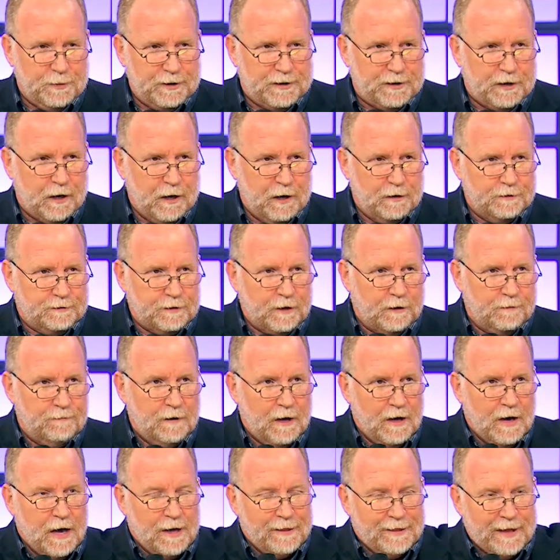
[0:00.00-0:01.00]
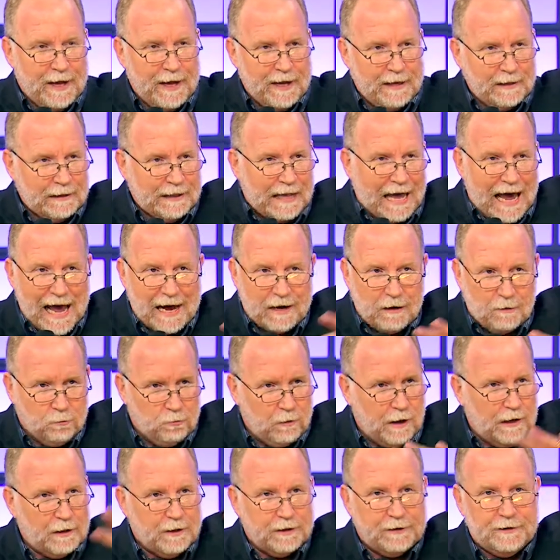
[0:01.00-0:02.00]
because of they lack
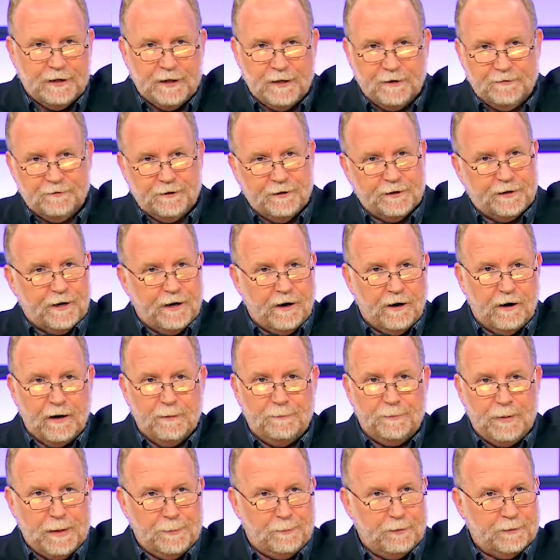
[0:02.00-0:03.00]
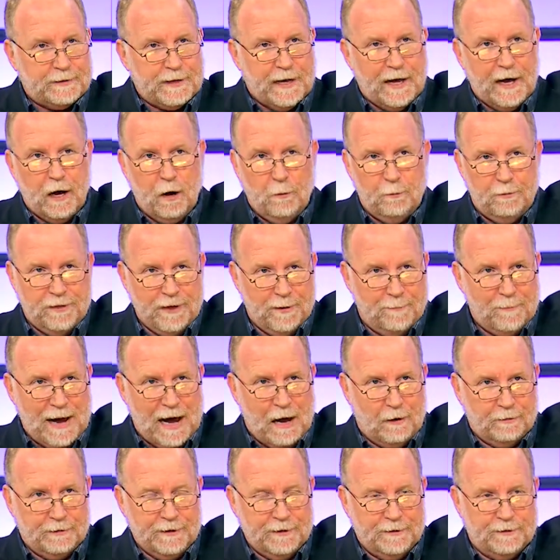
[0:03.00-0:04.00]
relatives and caring people to help them
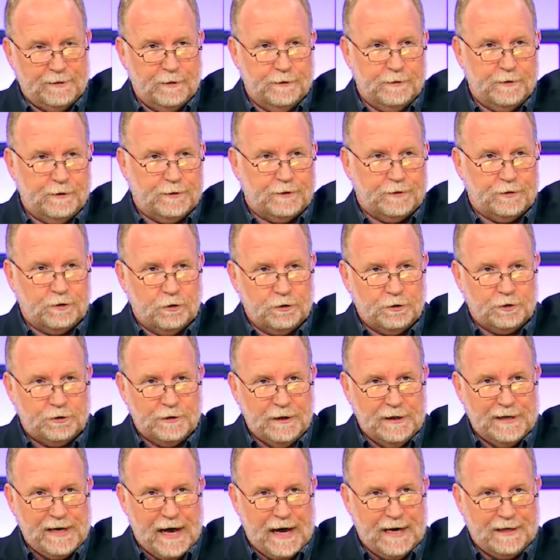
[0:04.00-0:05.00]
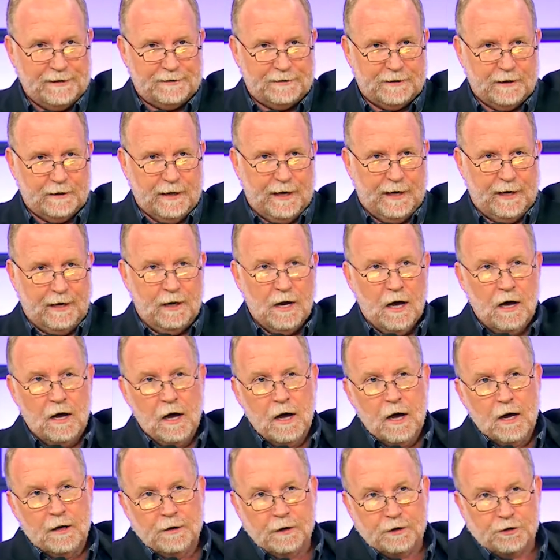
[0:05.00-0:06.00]
out. And so they're socially isolated.
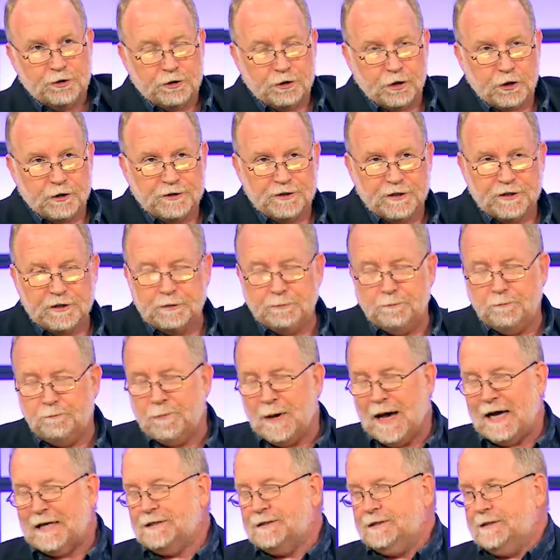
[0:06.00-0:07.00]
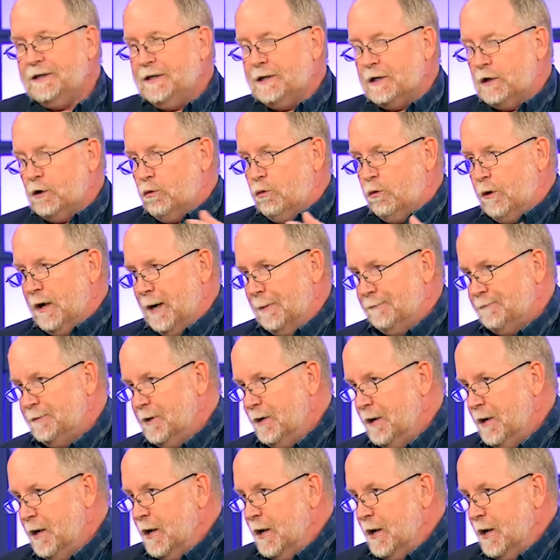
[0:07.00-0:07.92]
The church is best equipped